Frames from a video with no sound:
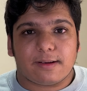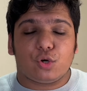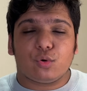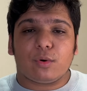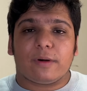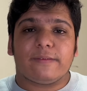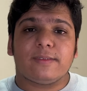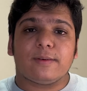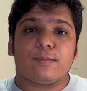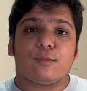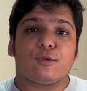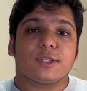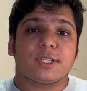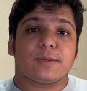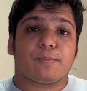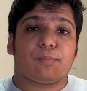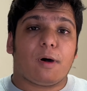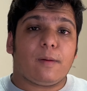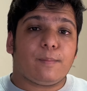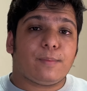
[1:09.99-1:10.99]
Two of the
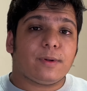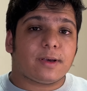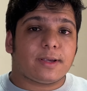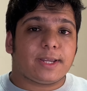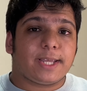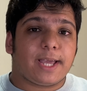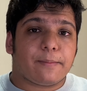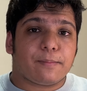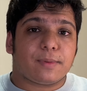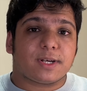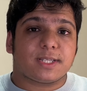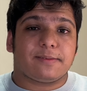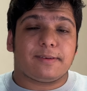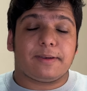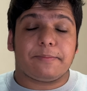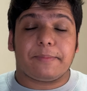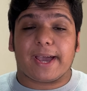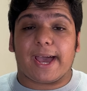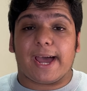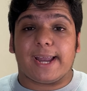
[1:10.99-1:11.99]
most popular
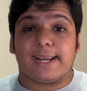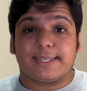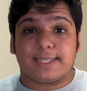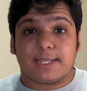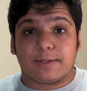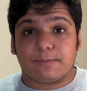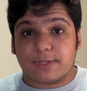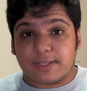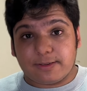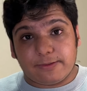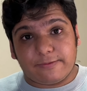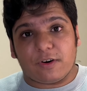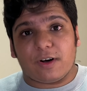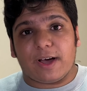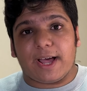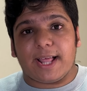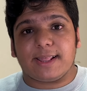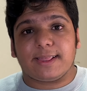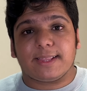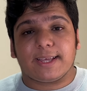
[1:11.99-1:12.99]
reimbursement mechanisms for
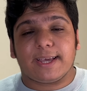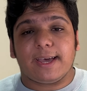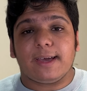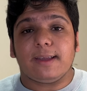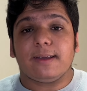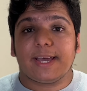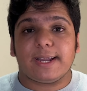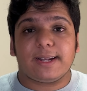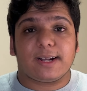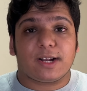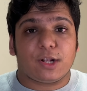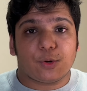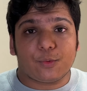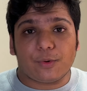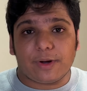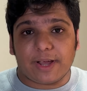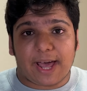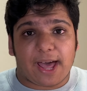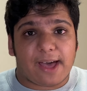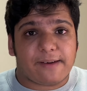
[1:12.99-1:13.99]
healthcare
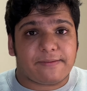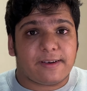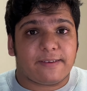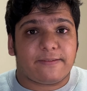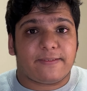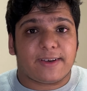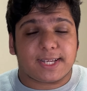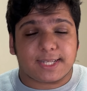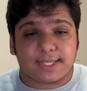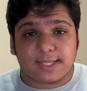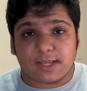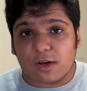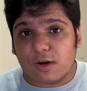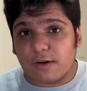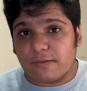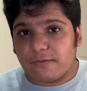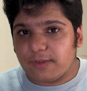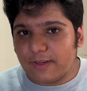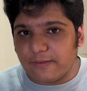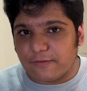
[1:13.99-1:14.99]
include FFS
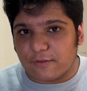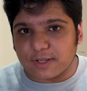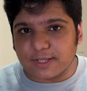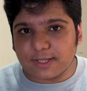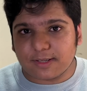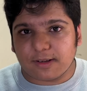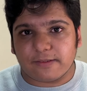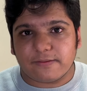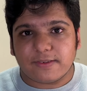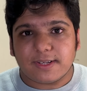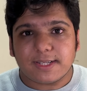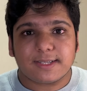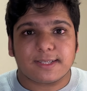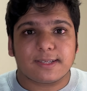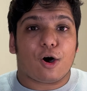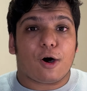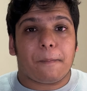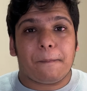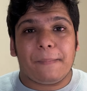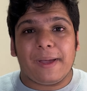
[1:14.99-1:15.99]
or fee for
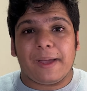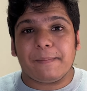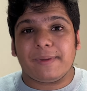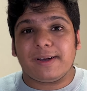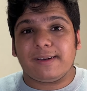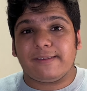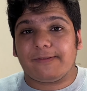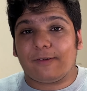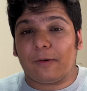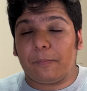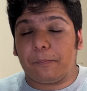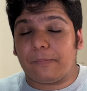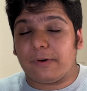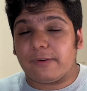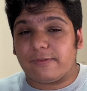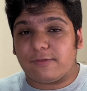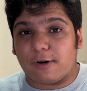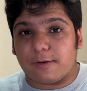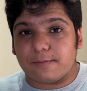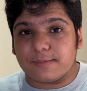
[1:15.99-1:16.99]
service or payment for
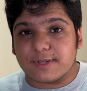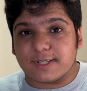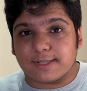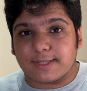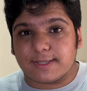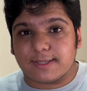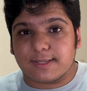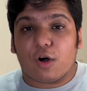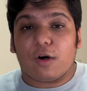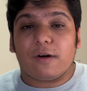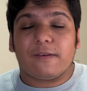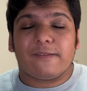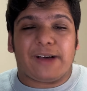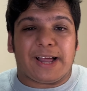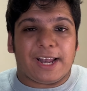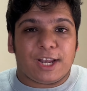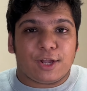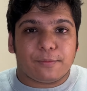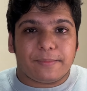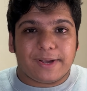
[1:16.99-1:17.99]
performance or
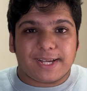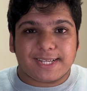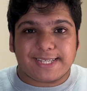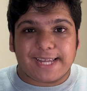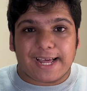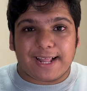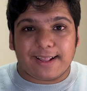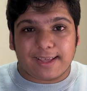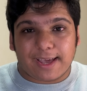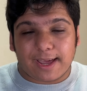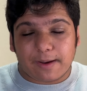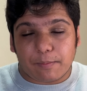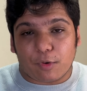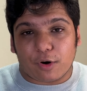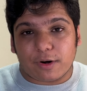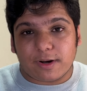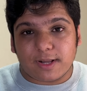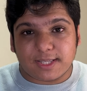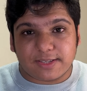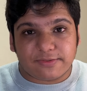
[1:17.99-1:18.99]
value-based healthcare
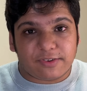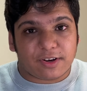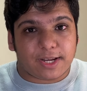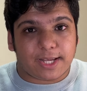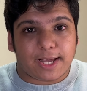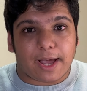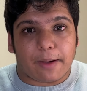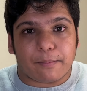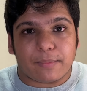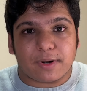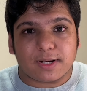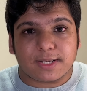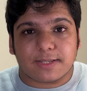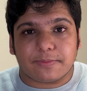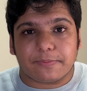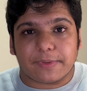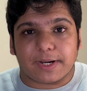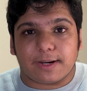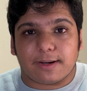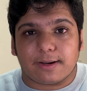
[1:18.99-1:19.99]
models for
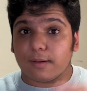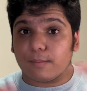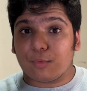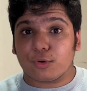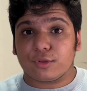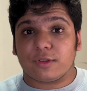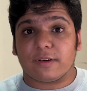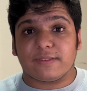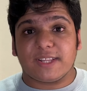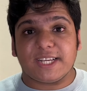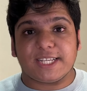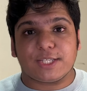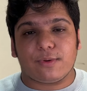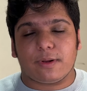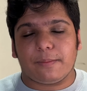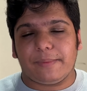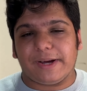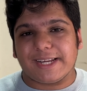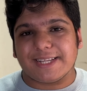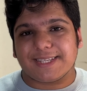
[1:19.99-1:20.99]
reimbursement. Both of these
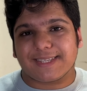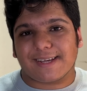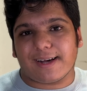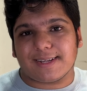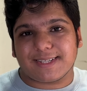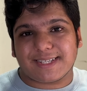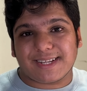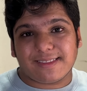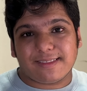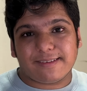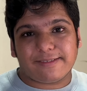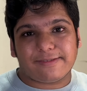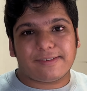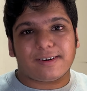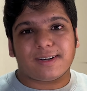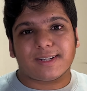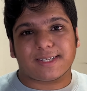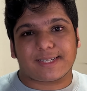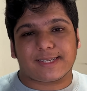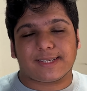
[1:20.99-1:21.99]
will be discussed in the
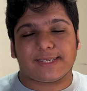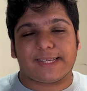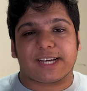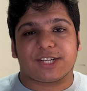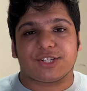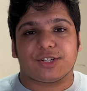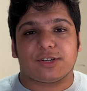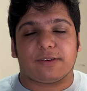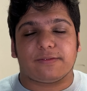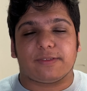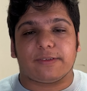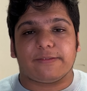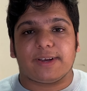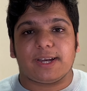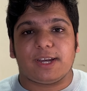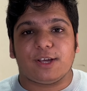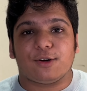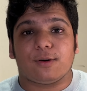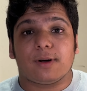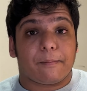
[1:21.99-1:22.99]
first section of the
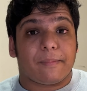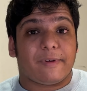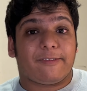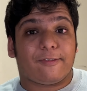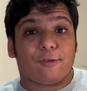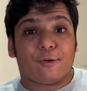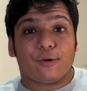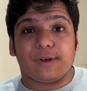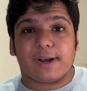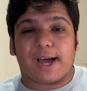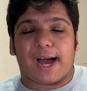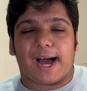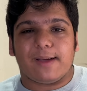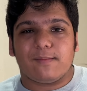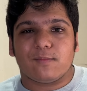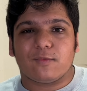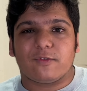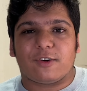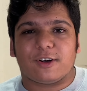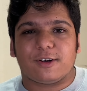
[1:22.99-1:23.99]
video before I
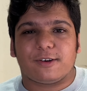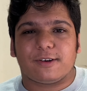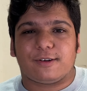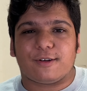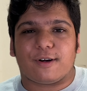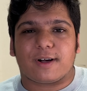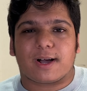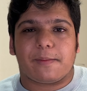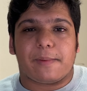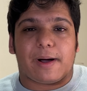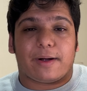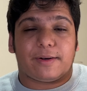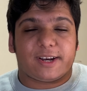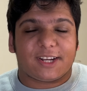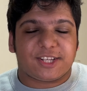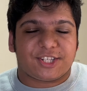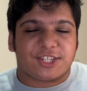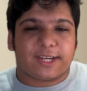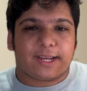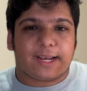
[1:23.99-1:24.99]
move on to talk about
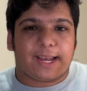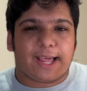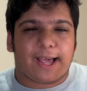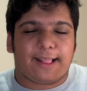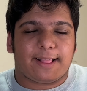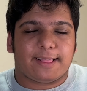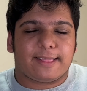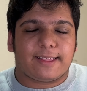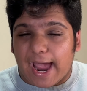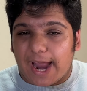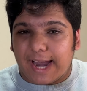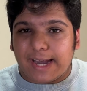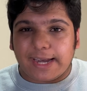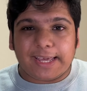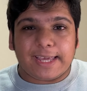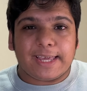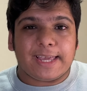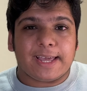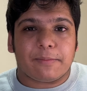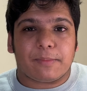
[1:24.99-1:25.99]
digital health
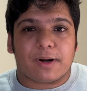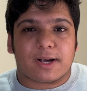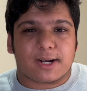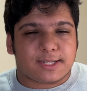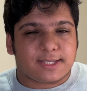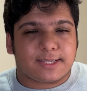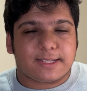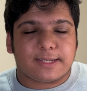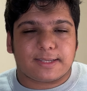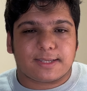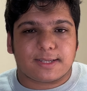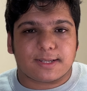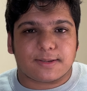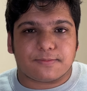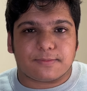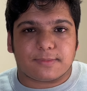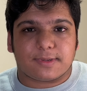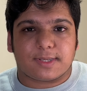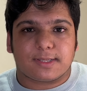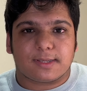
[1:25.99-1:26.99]
and EMR
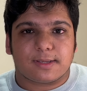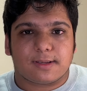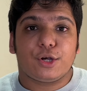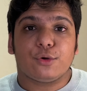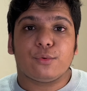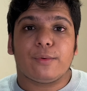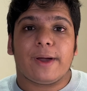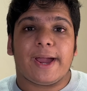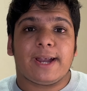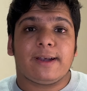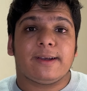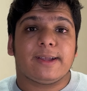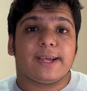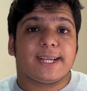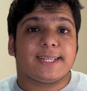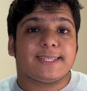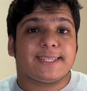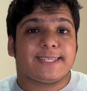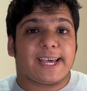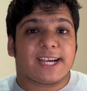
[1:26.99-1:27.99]
systems. To end,
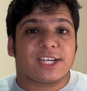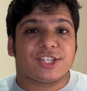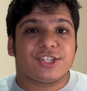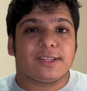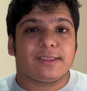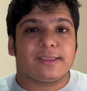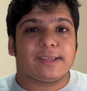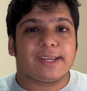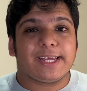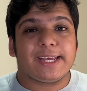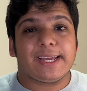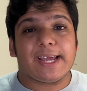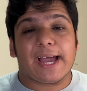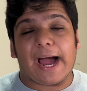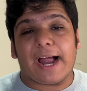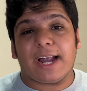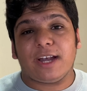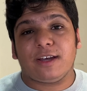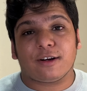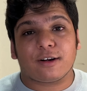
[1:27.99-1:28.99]
in section 3,
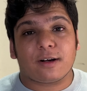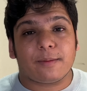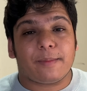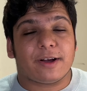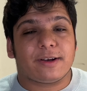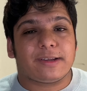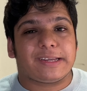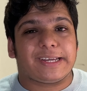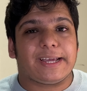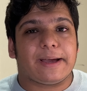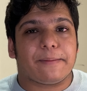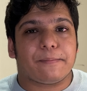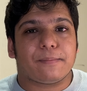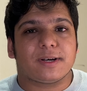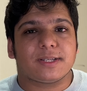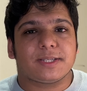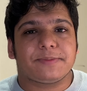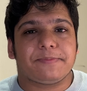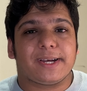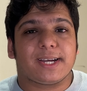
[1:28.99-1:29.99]
I'll talk about
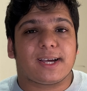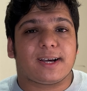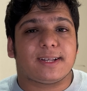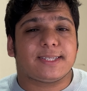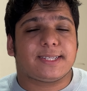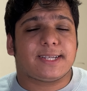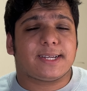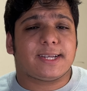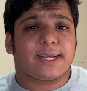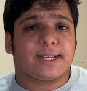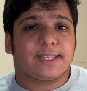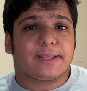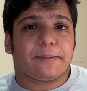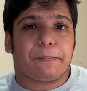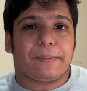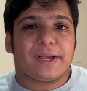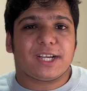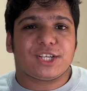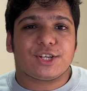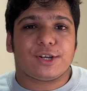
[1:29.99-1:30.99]
reimbursement considering the
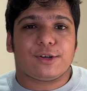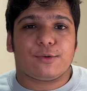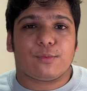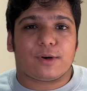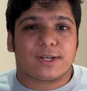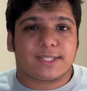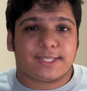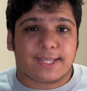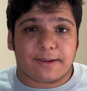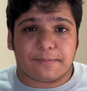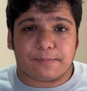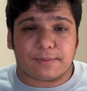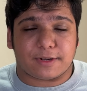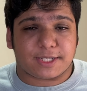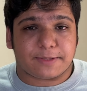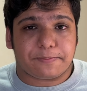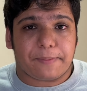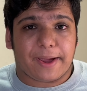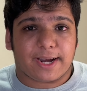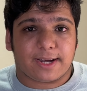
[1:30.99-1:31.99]
patient voice and
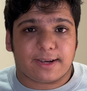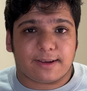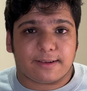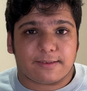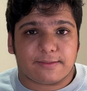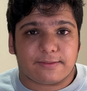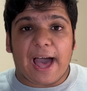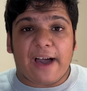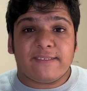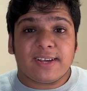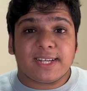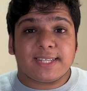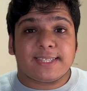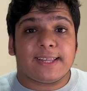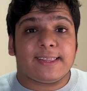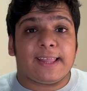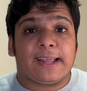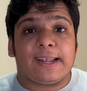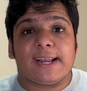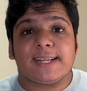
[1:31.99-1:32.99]
perspective. Having
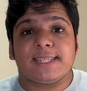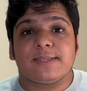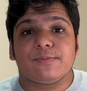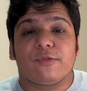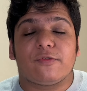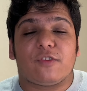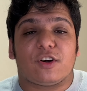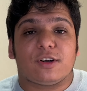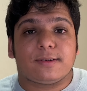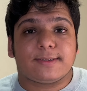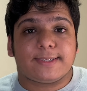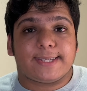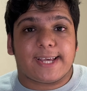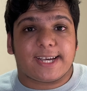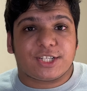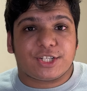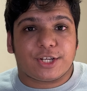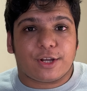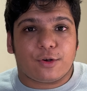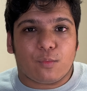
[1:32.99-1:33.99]
said that, let's move on to
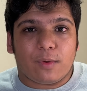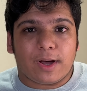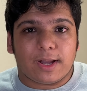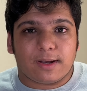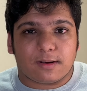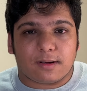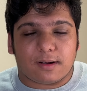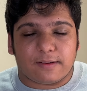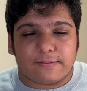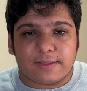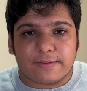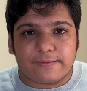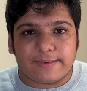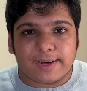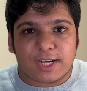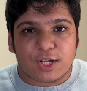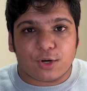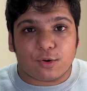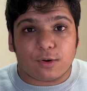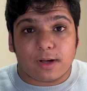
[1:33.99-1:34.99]
section 1 of the
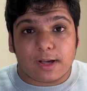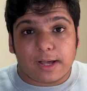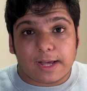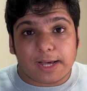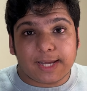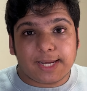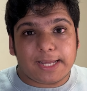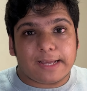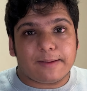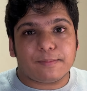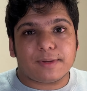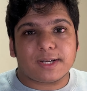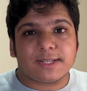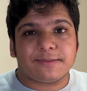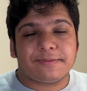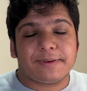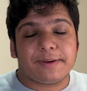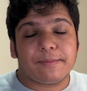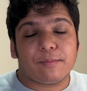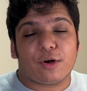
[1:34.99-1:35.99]
video,
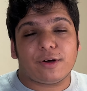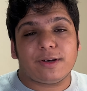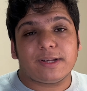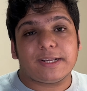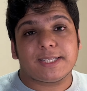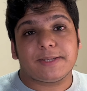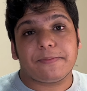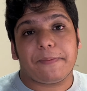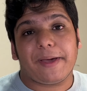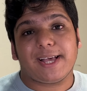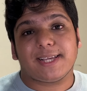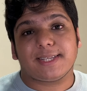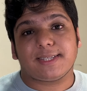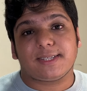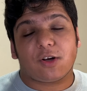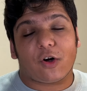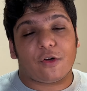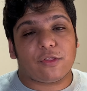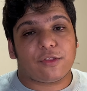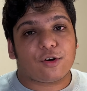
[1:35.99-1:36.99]
reimbursement models
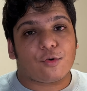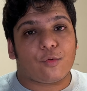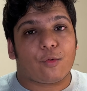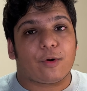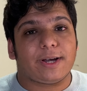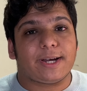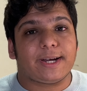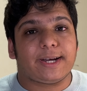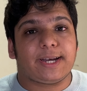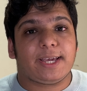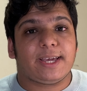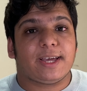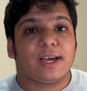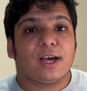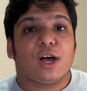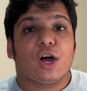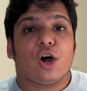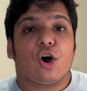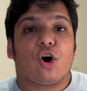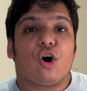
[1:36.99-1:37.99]
based on the quantity
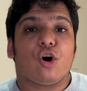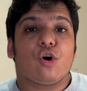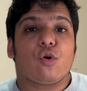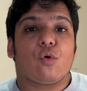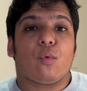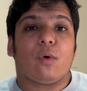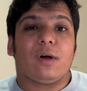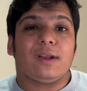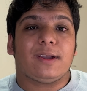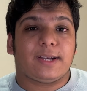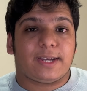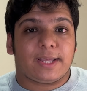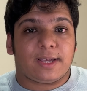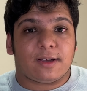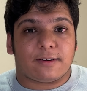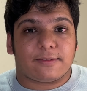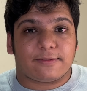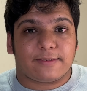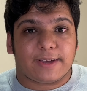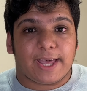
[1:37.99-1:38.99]
or
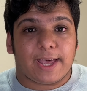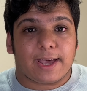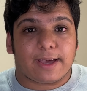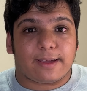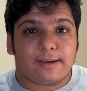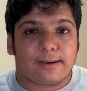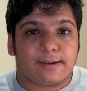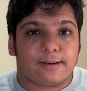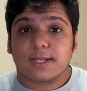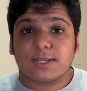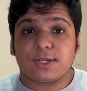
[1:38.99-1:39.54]
quality of care.